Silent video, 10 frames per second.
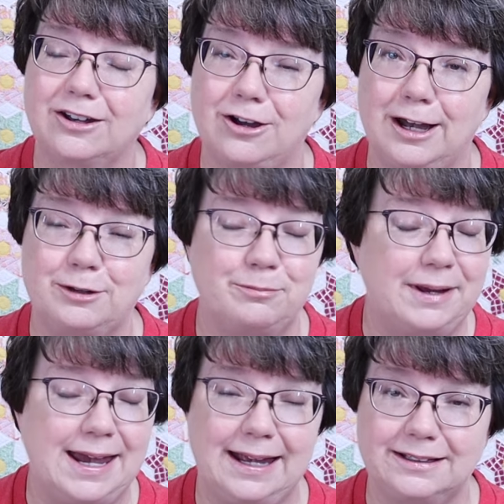cotton
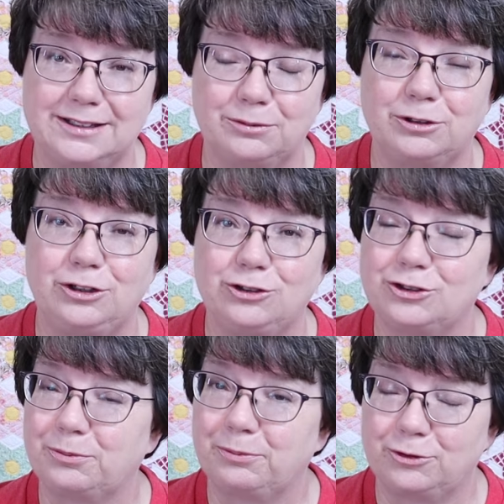bags that were used to